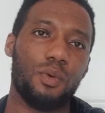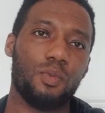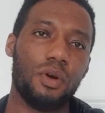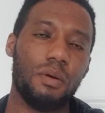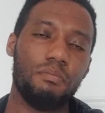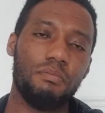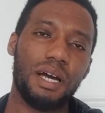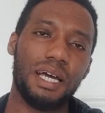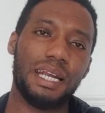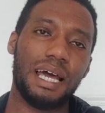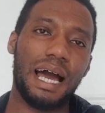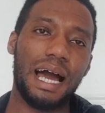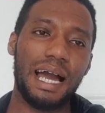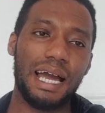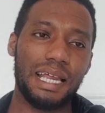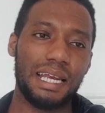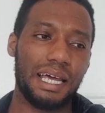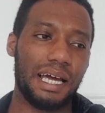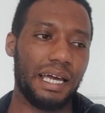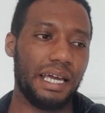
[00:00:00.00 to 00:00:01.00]
When men
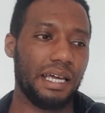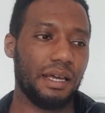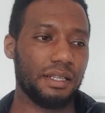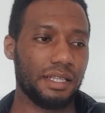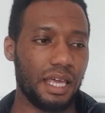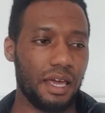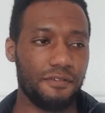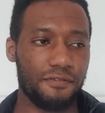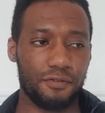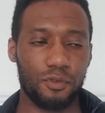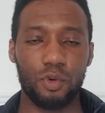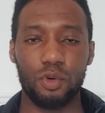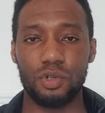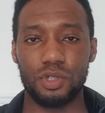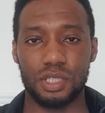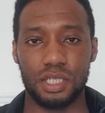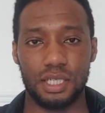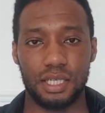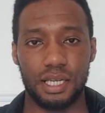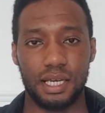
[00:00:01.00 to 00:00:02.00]
highlight their
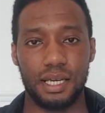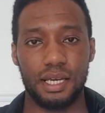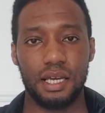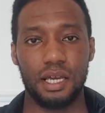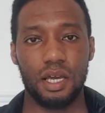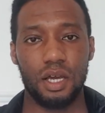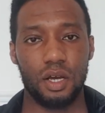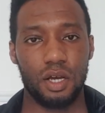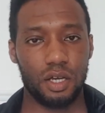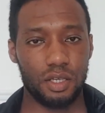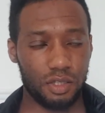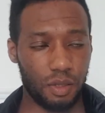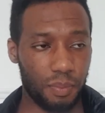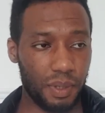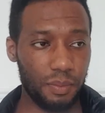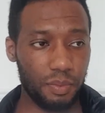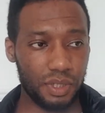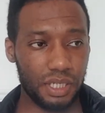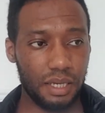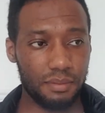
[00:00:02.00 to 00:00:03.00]
flaws and that, the
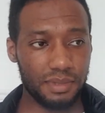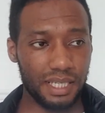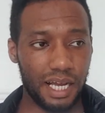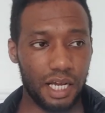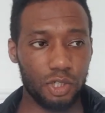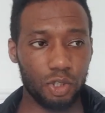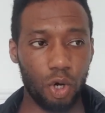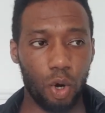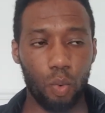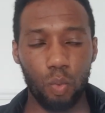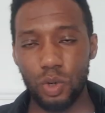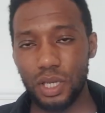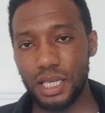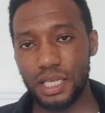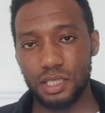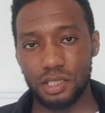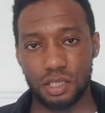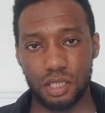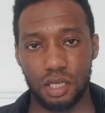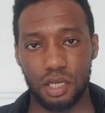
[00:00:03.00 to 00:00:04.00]
people them that are not
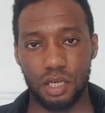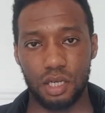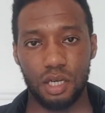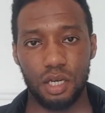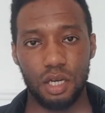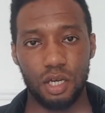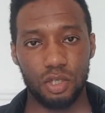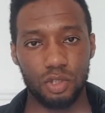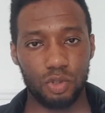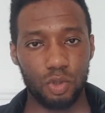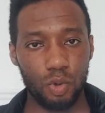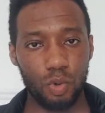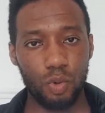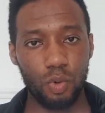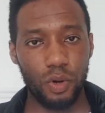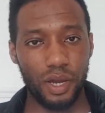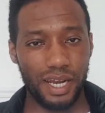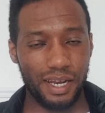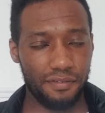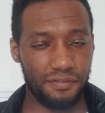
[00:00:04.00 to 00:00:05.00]
willing to
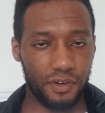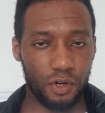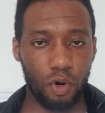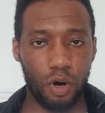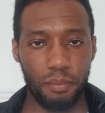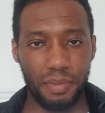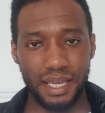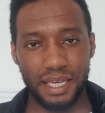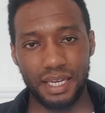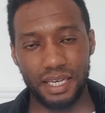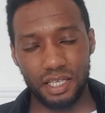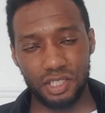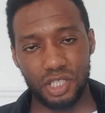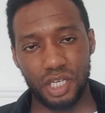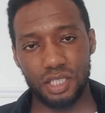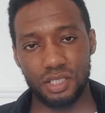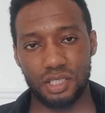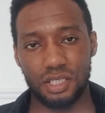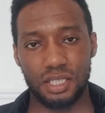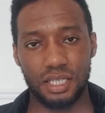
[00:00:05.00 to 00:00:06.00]
do anything or make any
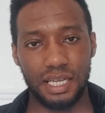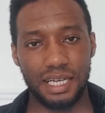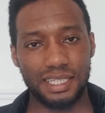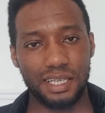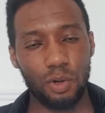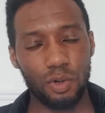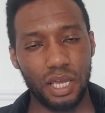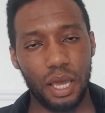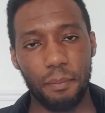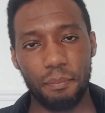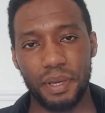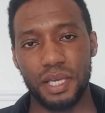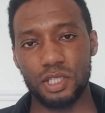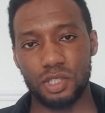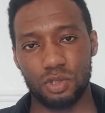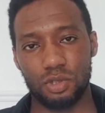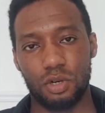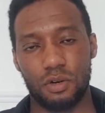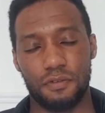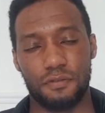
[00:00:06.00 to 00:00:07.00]
changes and that, they'll get
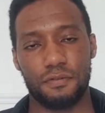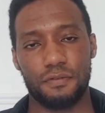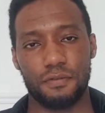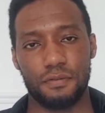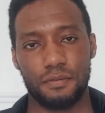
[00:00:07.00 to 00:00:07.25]
pissed off.